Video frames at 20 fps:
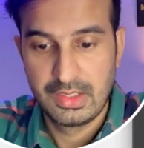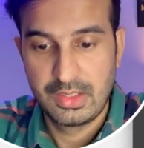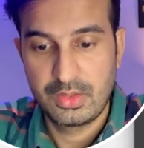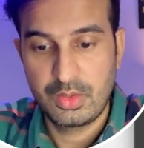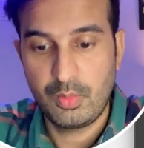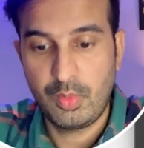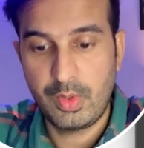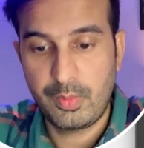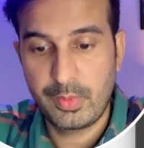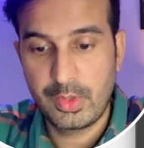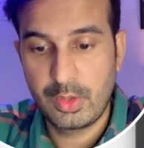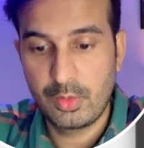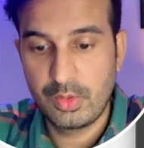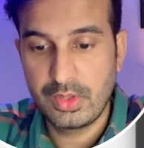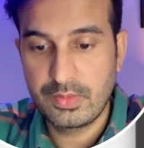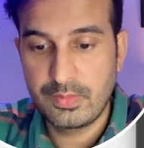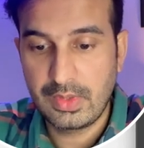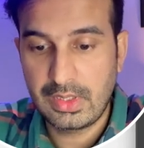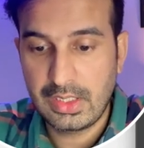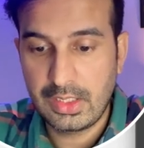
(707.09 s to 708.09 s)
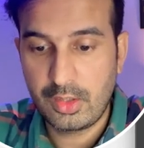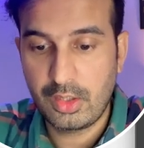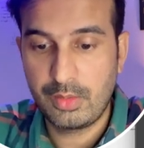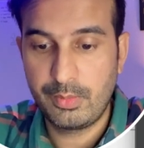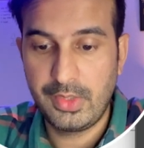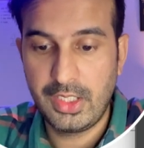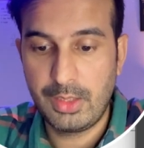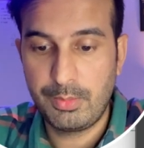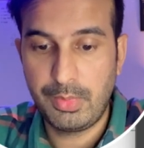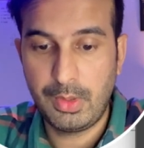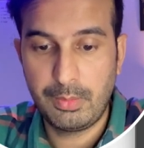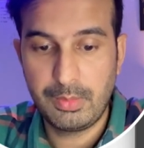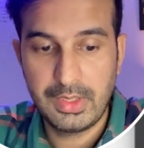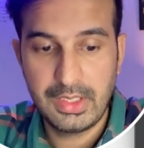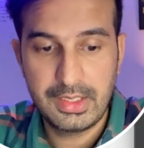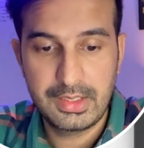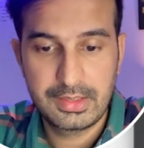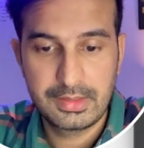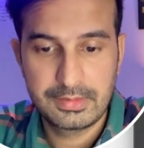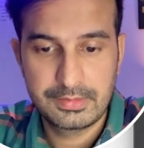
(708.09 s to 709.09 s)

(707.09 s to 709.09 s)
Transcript: So what we do is we click on make public